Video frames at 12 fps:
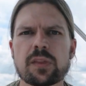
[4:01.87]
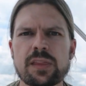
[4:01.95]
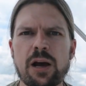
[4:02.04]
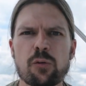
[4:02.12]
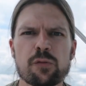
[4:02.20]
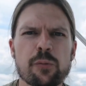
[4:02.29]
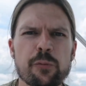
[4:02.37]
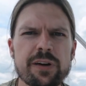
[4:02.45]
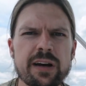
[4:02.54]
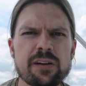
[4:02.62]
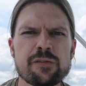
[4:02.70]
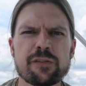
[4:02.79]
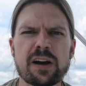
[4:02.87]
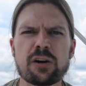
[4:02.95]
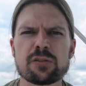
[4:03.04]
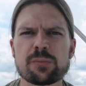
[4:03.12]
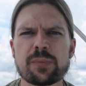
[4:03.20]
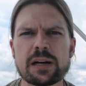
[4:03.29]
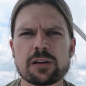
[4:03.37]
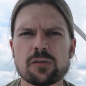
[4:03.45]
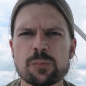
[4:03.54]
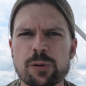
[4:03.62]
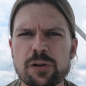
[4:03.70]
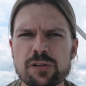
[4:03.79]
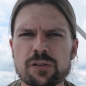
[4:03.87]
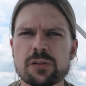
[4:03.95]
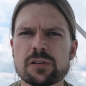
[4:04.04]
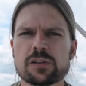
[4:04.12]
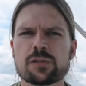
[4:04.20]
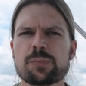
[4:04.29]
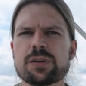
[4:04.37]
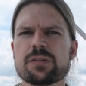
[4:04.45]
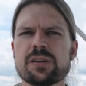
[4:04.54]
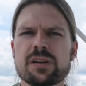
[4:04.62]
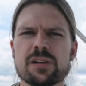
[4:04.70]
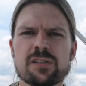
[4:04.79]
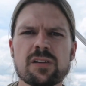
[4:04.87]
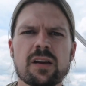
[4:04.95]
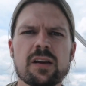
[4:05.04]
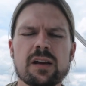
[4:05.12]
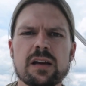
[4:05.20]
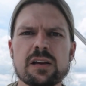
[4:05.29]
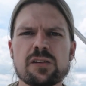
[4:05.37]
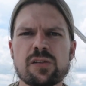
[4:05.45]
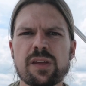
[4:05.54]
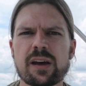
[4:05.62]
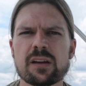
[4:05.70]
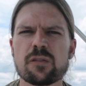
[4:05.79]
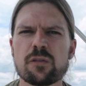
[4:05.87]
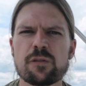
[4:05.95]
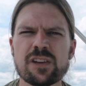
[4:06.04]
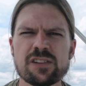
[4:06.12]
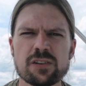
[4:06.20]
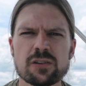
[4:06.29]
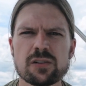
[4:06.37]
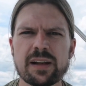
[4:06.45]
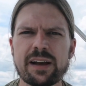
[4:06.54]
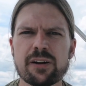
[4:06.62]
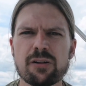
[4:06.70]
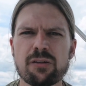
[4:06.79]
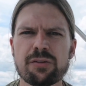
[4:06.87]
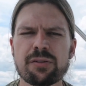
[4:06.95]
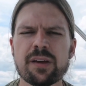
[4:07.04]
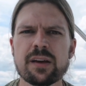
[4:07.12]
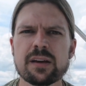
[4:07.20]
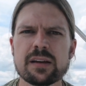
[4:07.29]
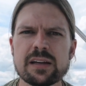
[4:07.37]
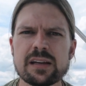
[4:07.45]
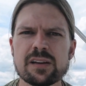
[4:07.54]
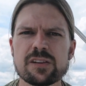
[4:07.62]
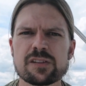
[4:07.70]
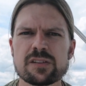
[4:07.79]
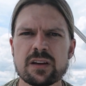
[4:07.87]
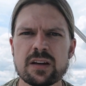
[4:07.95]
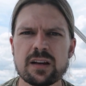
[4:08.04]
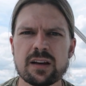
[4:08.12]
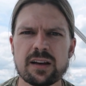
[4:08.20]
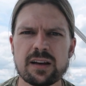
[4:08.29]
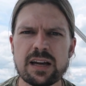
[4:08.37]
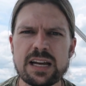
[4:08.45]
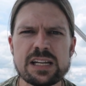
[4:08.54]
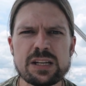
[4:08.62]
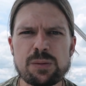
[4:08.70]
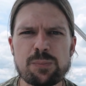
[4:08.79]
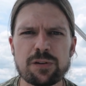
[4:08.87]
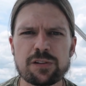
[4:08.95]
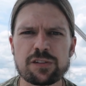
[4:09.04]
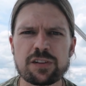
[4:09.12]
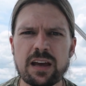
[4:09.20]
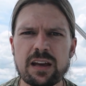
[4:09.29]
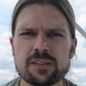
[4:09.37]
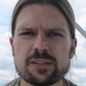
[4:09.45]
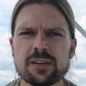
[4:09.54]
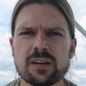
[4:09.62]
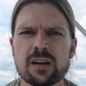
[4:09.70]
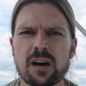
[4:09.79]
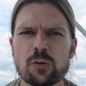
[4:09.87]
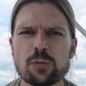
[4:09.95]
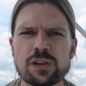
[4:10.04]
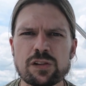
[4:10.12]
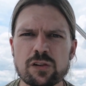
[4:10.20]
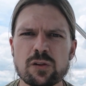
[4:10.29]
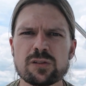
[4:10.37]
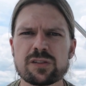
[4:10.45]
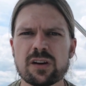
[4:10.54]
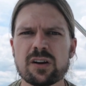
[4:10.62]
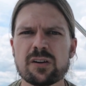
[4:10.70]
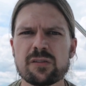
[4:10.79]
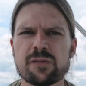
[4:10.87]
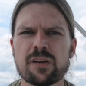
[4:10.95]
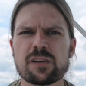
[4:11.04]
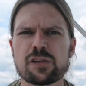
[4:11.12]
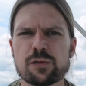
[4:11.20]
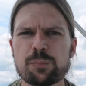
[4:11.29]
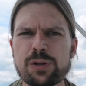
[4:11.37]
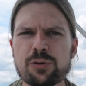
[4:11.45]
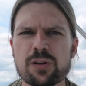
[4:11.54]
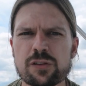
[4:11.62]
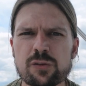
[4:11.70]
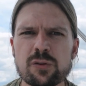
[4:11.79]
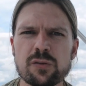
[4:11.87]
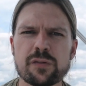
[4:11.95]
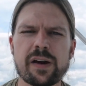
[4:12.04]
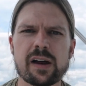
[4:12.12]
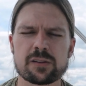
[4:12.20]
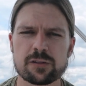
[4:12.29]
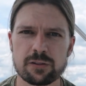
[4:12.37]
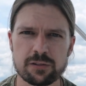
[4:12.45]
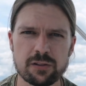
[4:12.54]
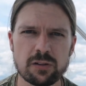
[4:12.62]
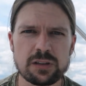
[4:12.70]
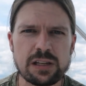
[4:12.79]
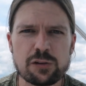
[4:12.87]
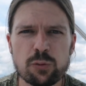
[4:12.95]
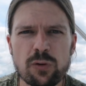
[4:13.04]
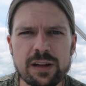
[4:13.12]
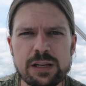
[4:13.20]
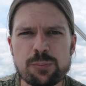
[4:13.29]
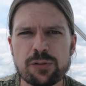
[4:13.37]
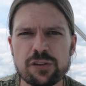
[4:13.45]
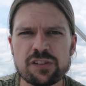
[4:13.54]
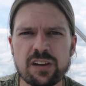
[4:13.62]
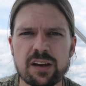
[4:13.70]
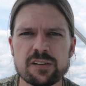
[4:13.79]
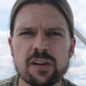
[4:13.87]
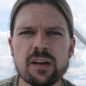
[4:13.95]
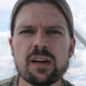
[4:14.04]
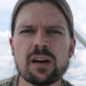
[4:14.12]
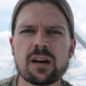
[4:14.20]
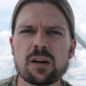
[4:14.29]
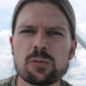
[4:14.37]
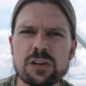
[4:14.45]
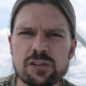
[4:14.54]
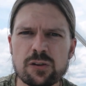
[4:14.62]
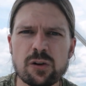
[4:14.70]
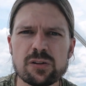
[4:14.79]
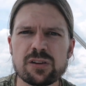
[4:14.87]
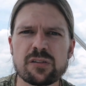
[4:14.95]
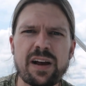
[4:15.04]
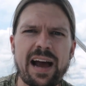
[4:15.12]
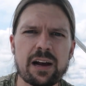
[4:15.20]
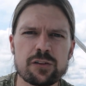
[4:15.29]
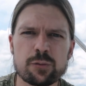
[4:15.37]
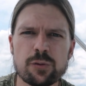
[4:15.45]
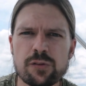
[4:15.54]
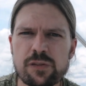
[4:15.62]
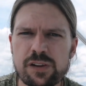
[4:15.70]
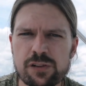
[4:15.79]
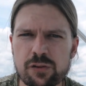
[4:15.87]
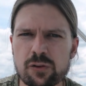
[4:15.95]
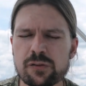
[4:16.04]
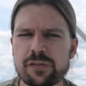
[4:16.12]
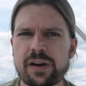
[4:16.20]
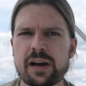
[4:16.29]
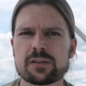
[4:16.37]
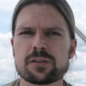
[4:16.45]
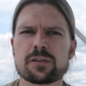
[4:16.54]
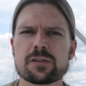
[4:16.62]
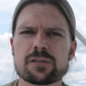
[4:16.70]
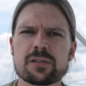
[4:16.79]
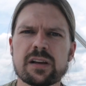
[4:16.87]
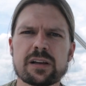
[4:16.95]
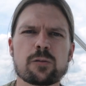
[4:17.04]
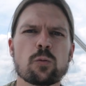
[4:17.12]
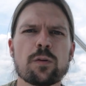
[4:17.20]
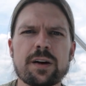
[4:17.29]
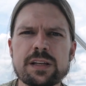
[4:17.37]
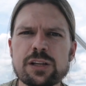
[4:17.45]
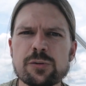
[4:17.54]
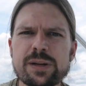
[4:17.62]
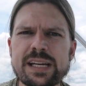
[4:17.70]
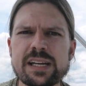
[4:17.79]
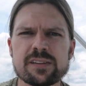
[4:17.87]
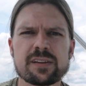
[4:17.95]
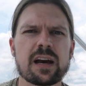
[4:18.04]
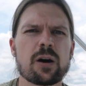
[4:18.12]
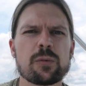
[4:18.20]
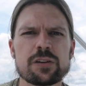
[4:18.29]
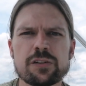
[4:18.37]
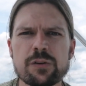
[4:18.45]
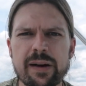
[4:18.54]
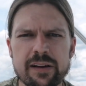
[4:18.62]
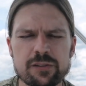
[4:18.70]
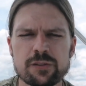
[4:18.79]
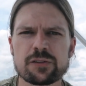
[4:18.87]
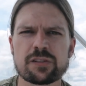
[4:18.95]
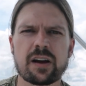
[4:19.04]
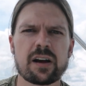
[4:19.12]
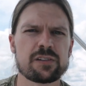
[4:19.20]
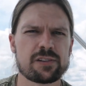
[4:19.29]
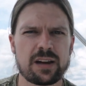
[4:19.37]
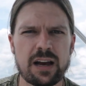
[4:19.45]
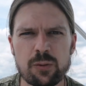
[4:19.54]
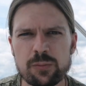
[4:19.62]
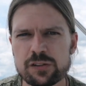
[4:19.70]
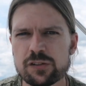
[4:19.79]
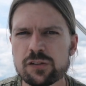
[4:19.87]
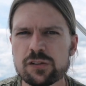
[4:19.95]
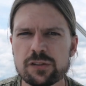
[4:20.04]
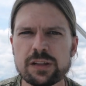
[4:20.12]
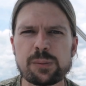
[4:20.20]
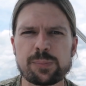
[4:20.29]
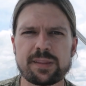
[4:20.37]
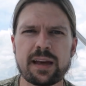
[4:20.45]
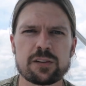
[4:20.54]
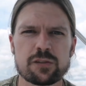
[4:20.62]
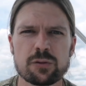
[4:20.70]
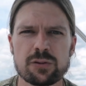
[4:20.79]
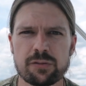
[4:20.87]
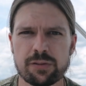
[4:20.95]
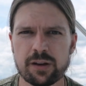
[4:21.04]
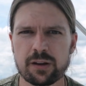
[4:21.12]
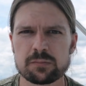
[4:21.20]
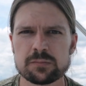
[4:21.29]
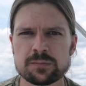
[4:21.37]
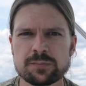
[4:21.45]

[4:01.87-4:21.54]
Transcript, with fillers: Now, from what I've found in my own personal experience, is that physical health is 80% a result of spiritual factors and only 20% a result of actual physical factors like what you eat and how much you exercise and how much you sleep and that sort of thing.